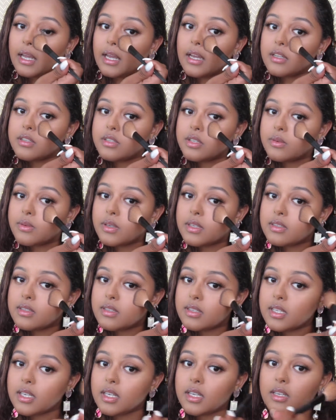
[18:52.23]
as you can
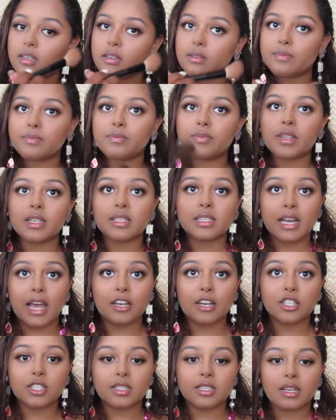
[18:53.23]
see, this
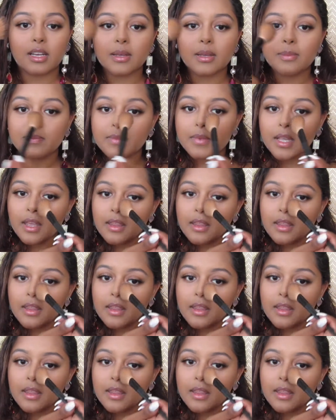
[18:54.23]
lashes eye,